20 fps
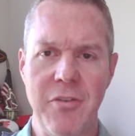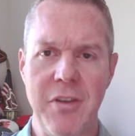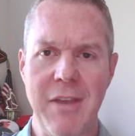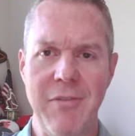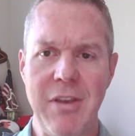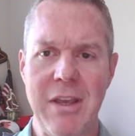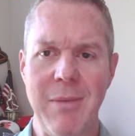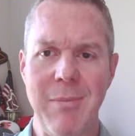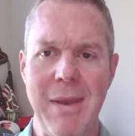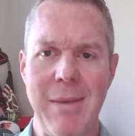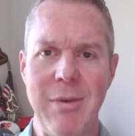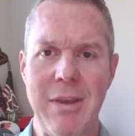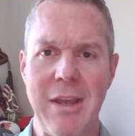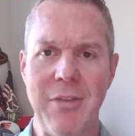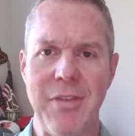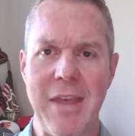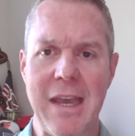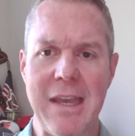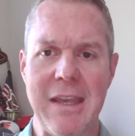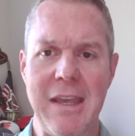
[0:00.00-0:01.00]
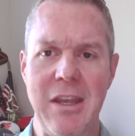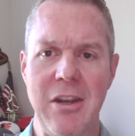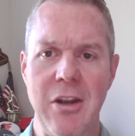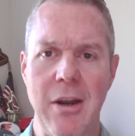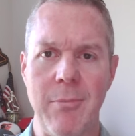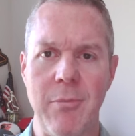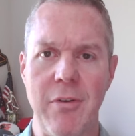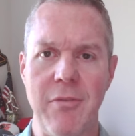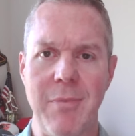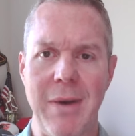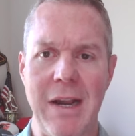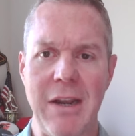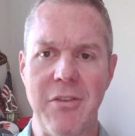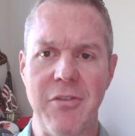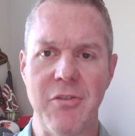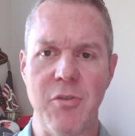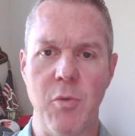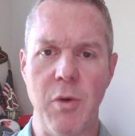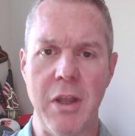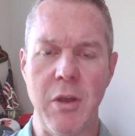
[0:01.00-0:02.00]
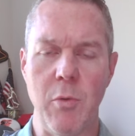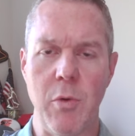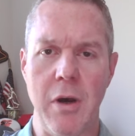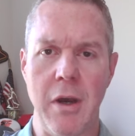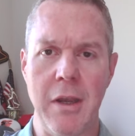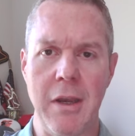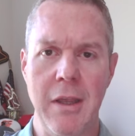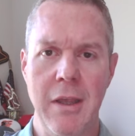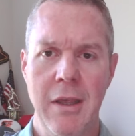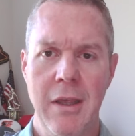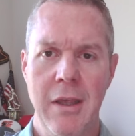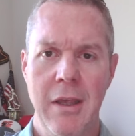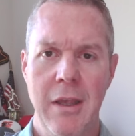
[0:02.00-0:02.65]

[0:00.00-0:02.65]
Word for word: see if you can maybe get that key number of minus 21.